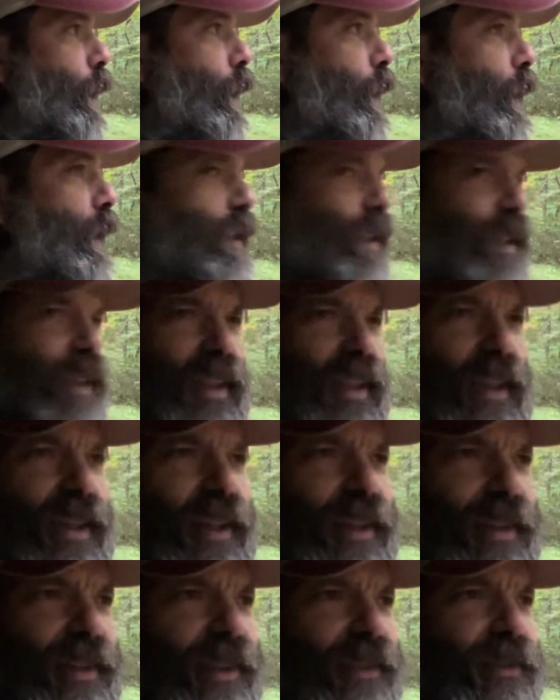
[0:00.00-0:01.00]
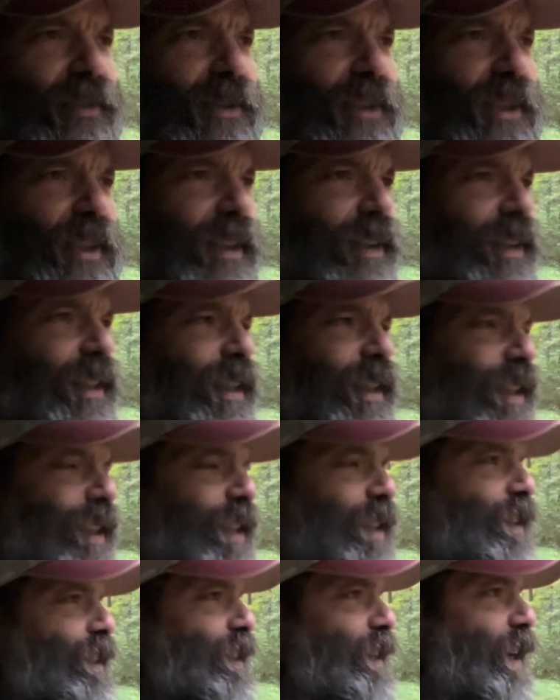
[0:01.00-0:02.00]
It's a little chilly.
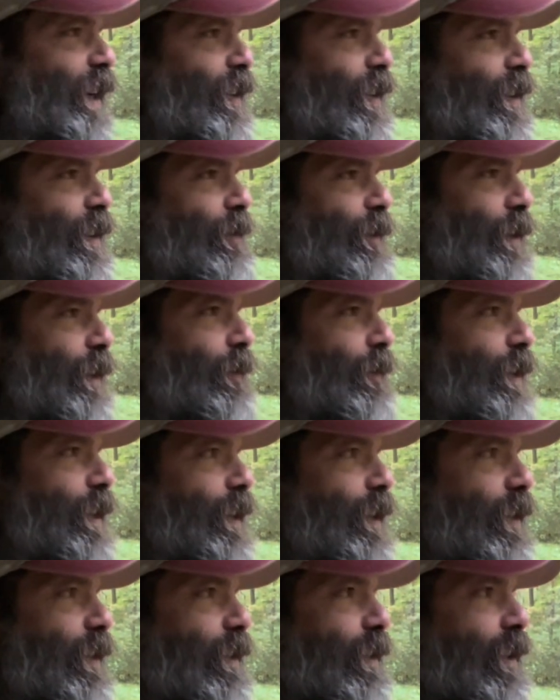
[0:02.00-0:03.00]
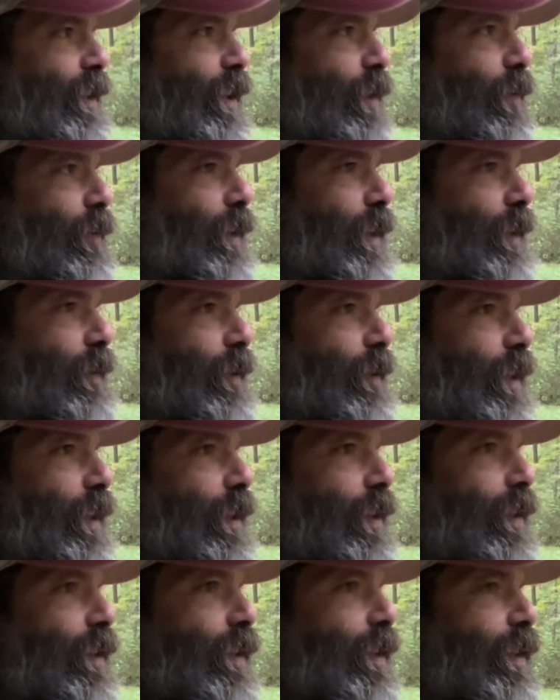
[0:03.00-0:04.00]
It's down in the 50s, low
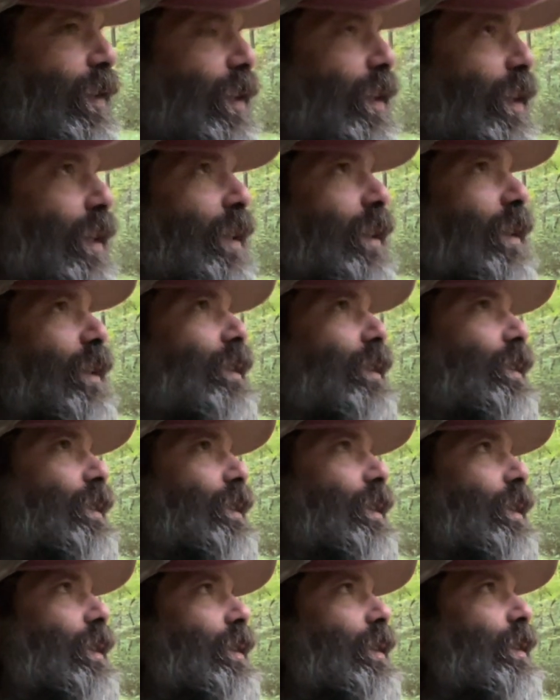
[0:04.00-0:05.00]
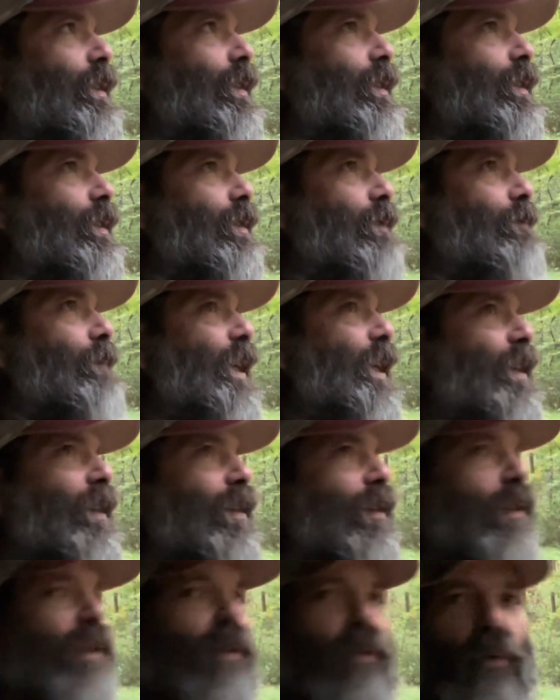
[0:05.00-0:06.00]
50s, and might get a little